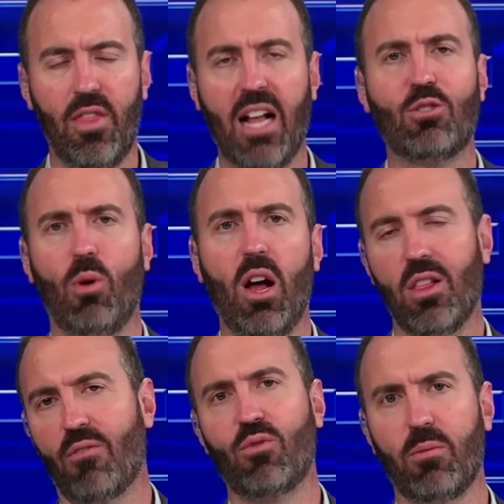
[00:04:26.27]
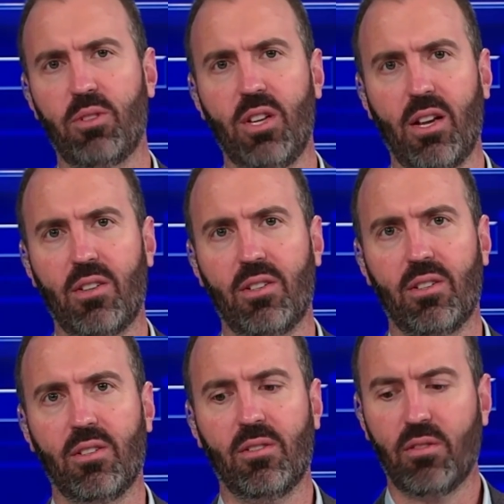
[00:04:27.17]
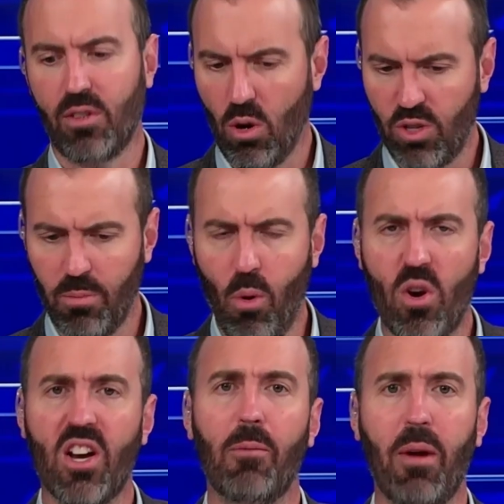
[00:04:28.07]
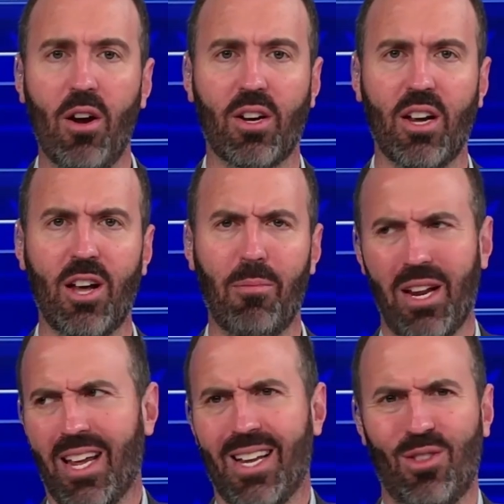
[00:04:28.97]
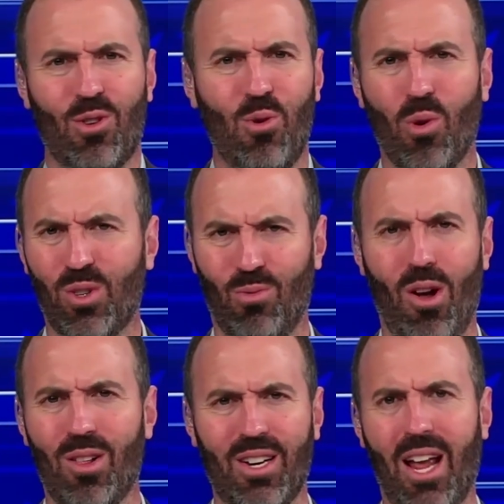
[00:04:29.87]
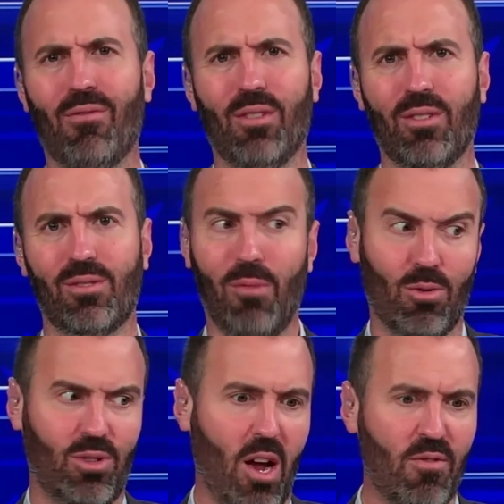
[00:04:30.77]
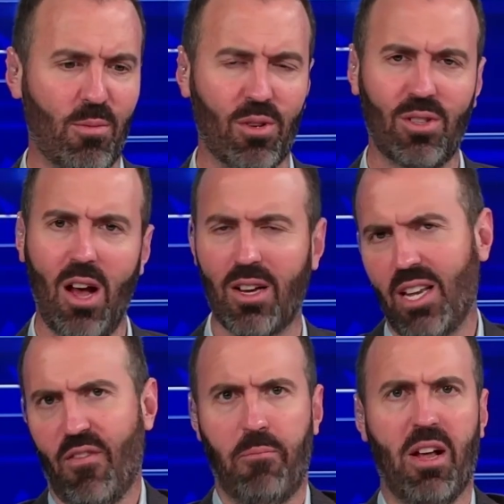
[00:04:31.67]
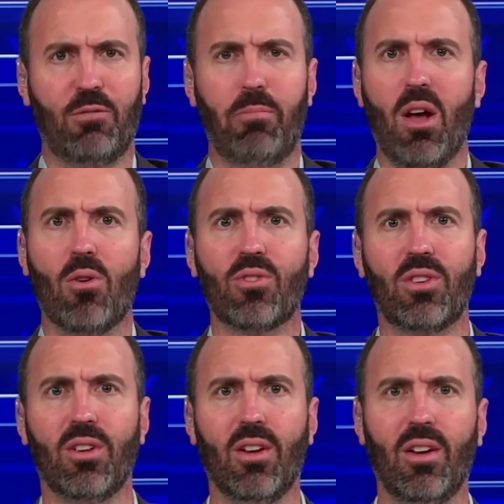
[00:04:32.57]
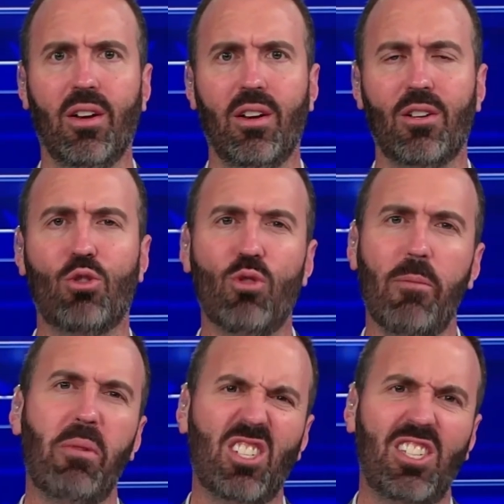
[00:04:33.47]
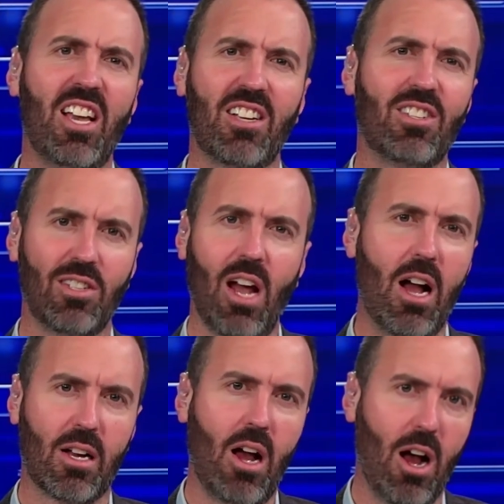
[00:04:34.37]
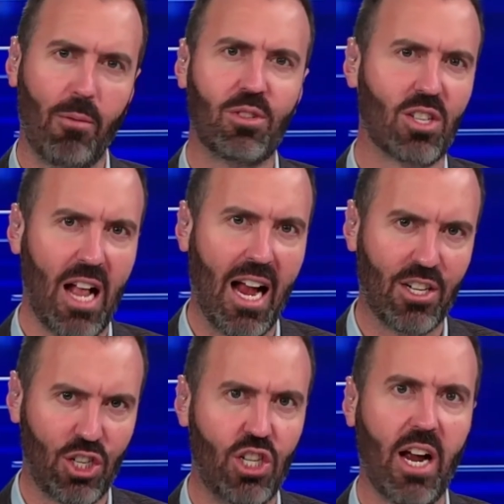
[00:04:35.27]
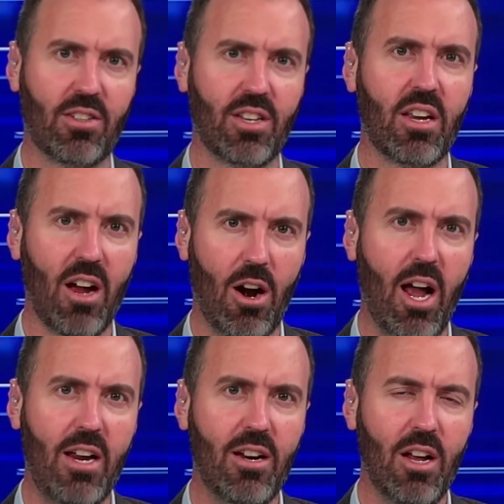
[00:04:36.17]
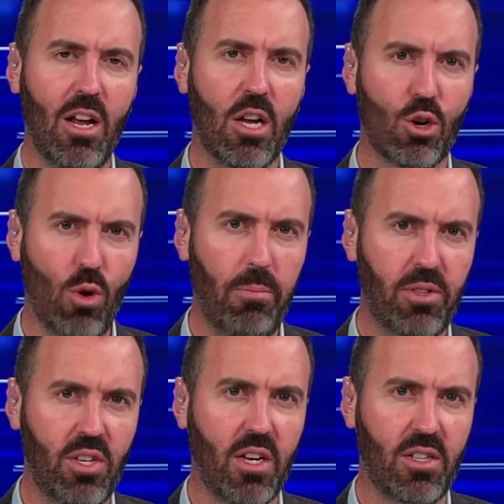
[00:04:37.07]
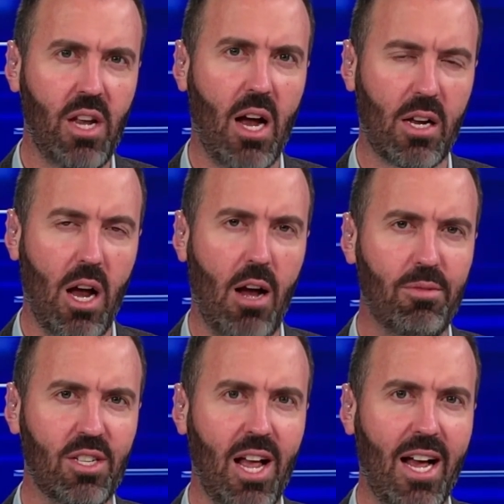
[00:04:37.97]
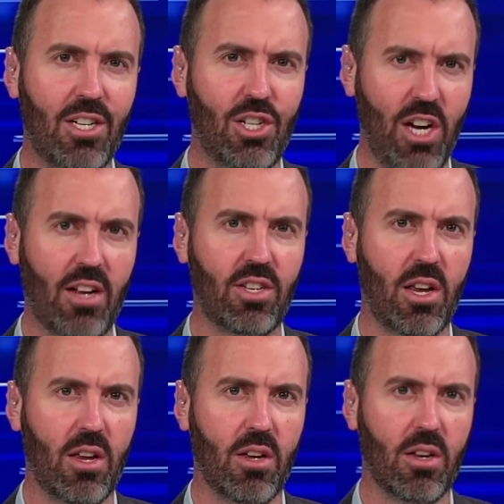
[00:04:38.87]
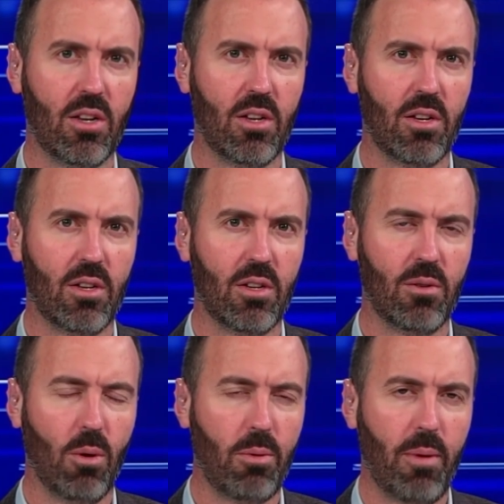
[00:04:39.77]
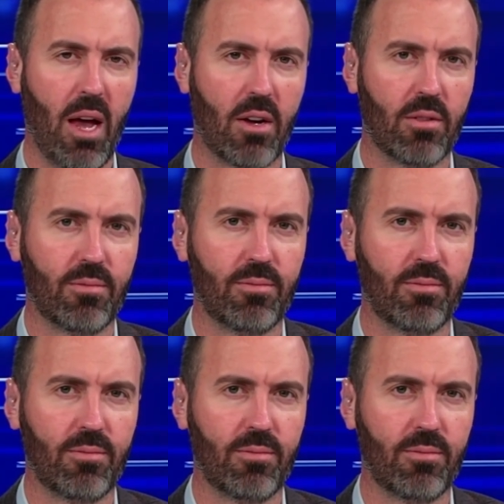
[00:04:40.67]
That's why I love Grip Six. Go support an American company and get the coolest wallet ever. Most comfortable socks ever, best belt. grip6.com/Jesse. All right? grip6.com/Jesse. We'll be back.